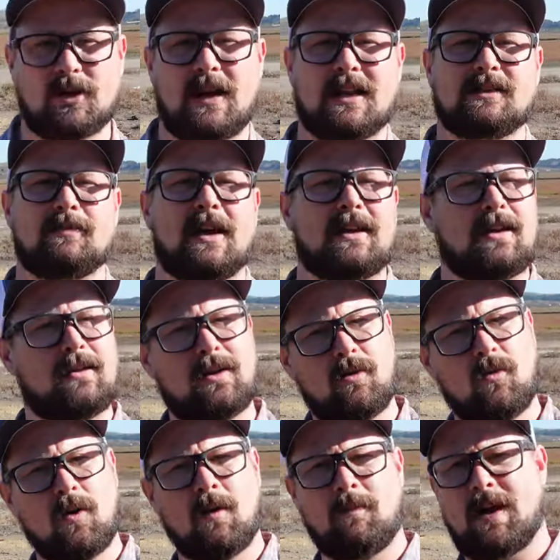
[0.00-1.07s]
your hands back in there,
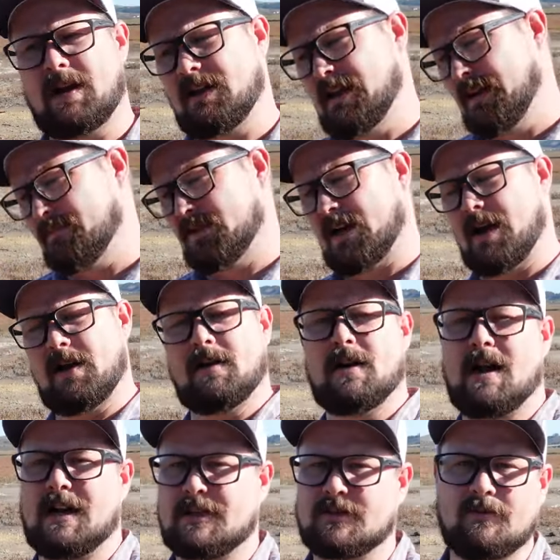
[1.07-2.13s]
warm back up, tie your
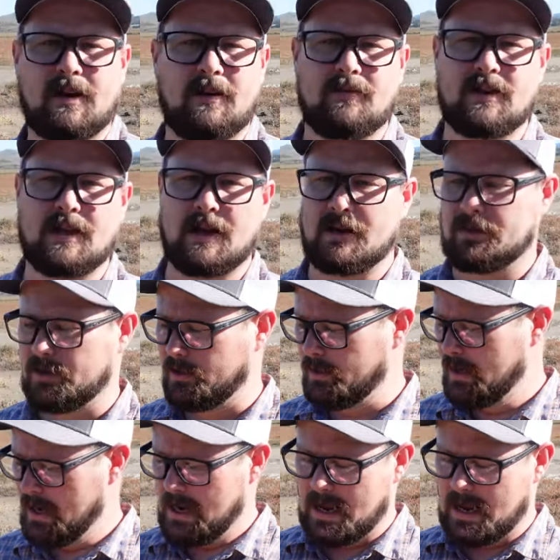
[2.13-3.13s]
knots, whatever you gotta do.